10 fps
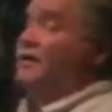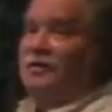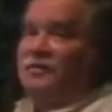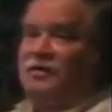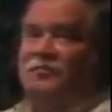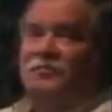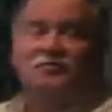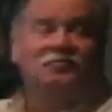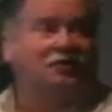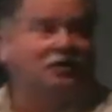we, we,
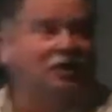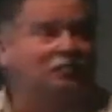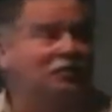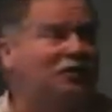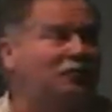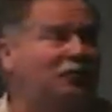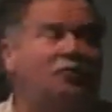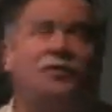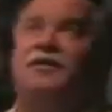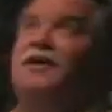we got married. What are,
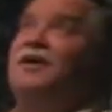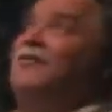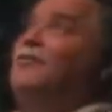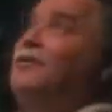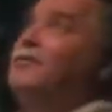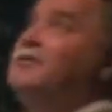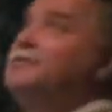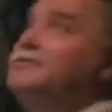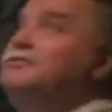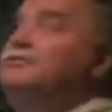we, what are we
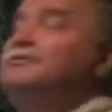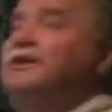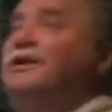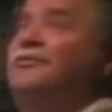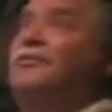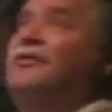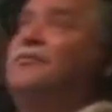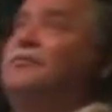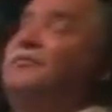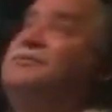supposed to do now, Lord?
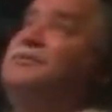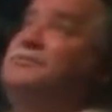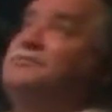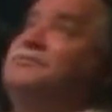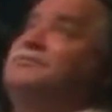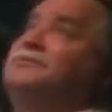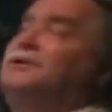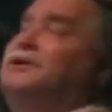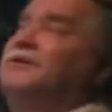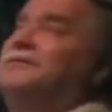What are we supposed to do
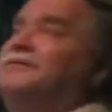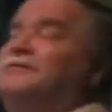now?